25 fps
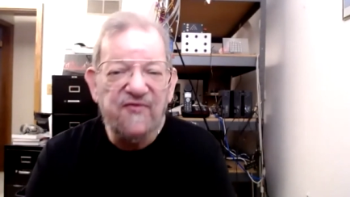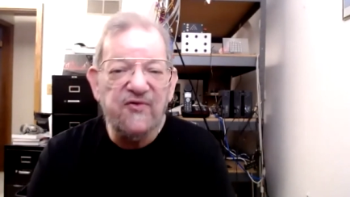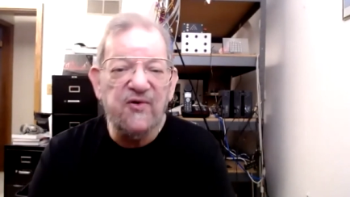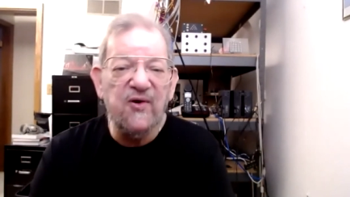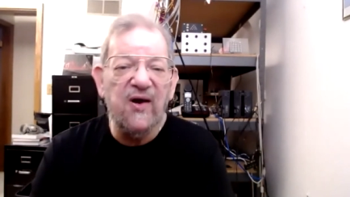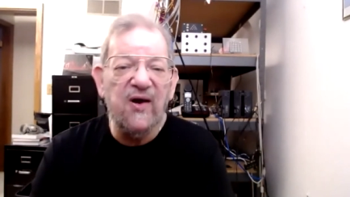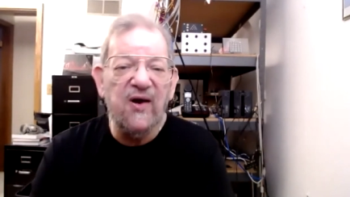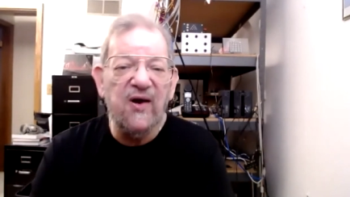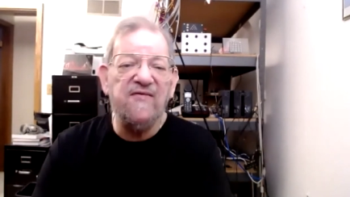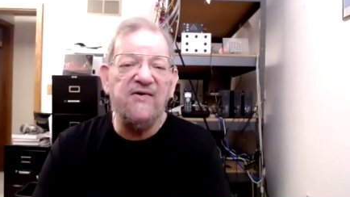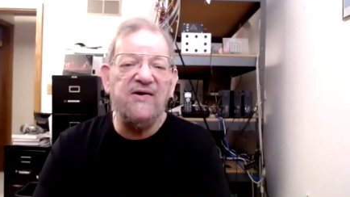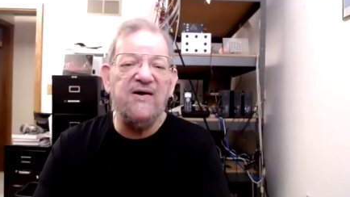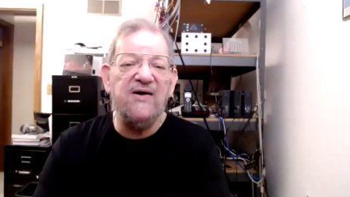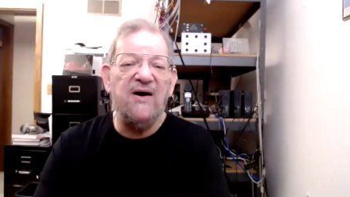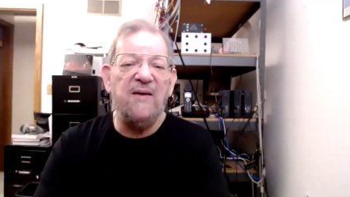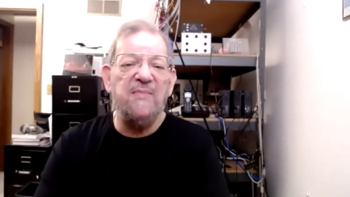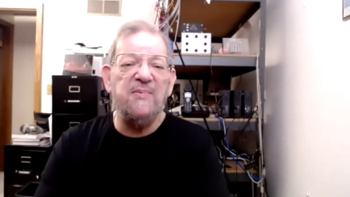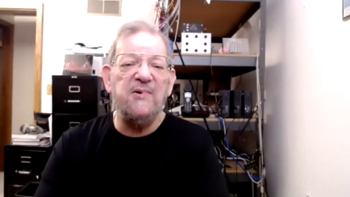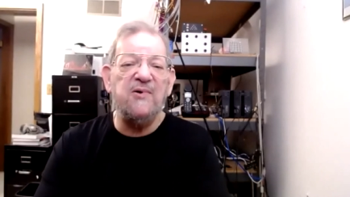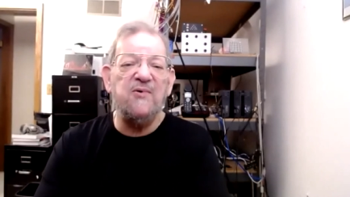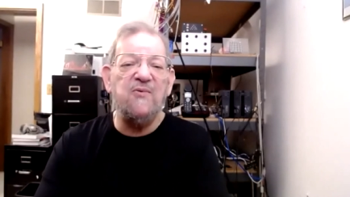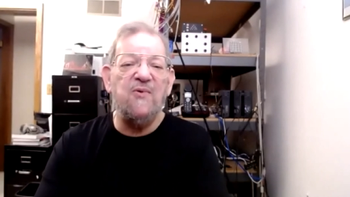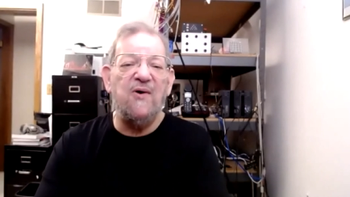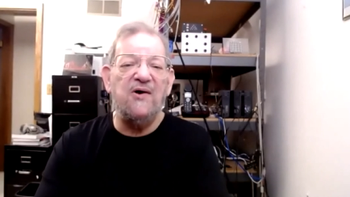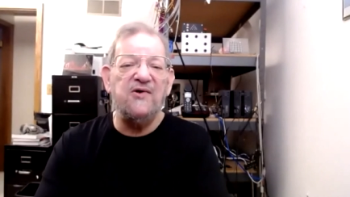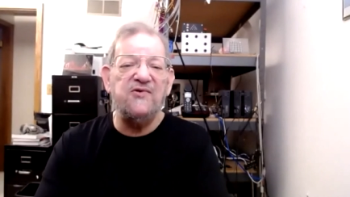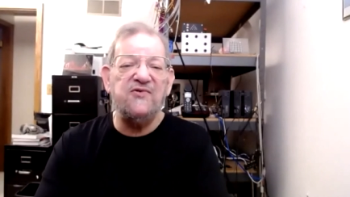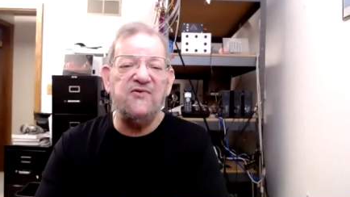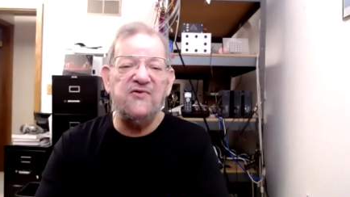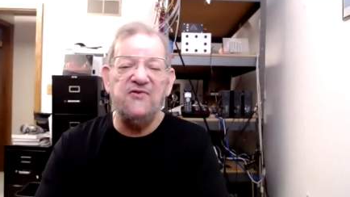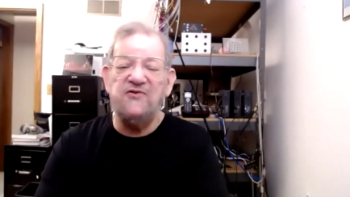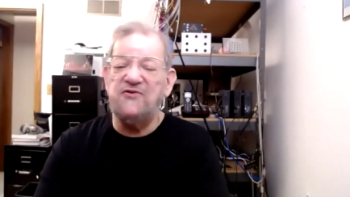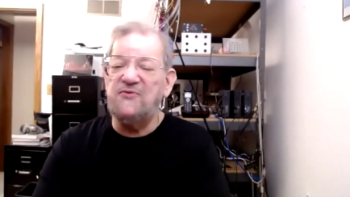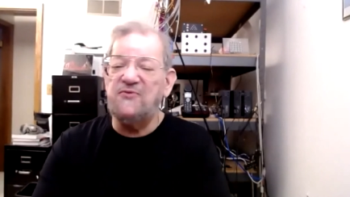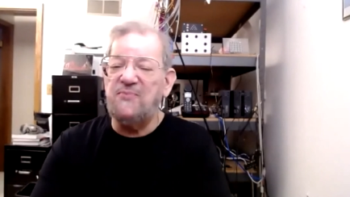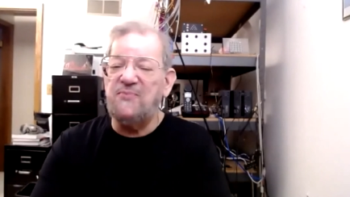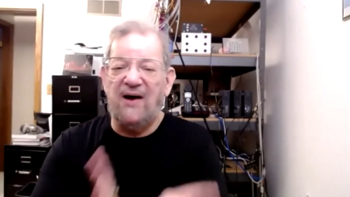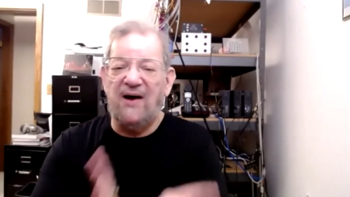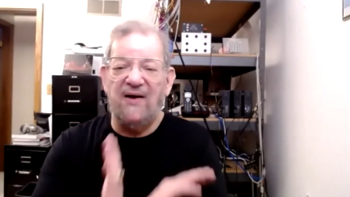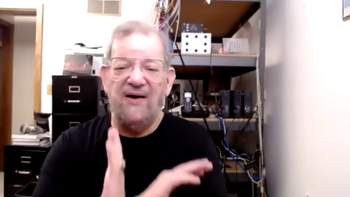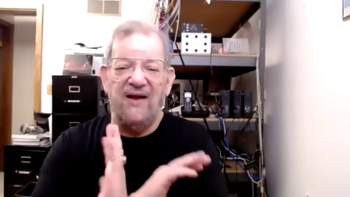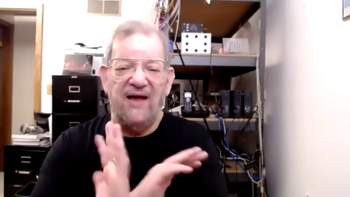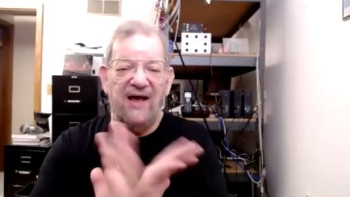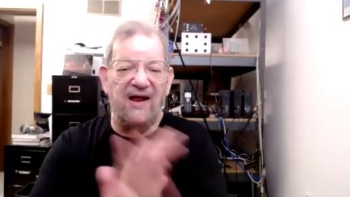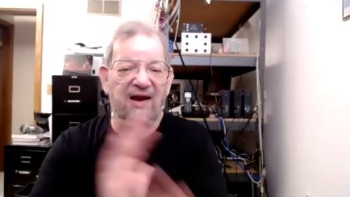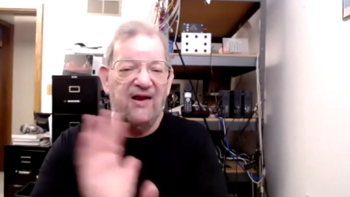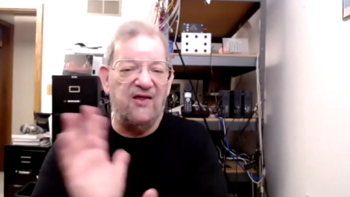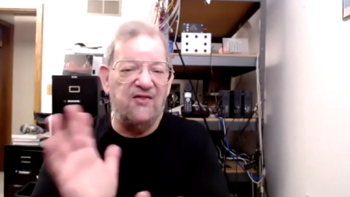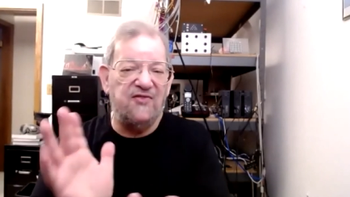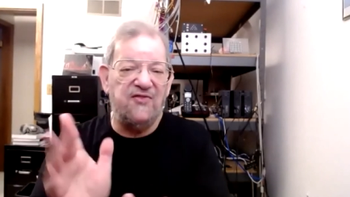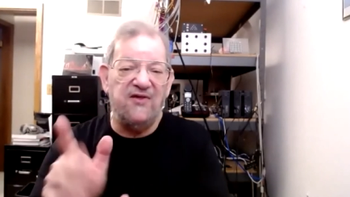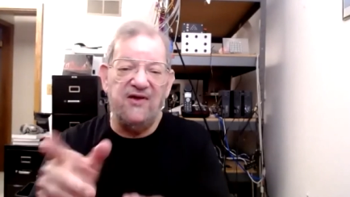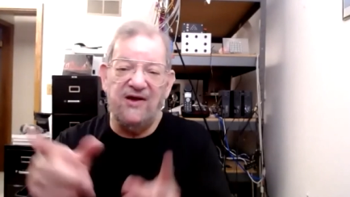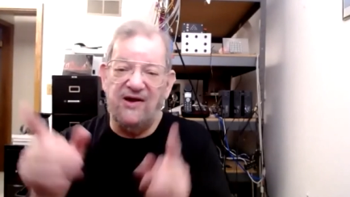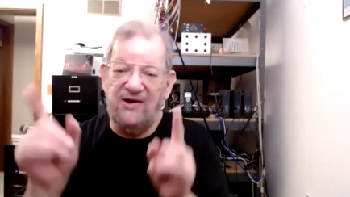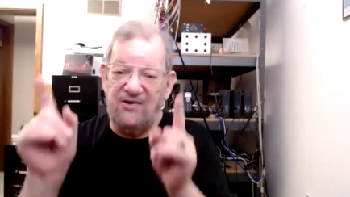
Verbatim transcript: You have a couple questions about anything,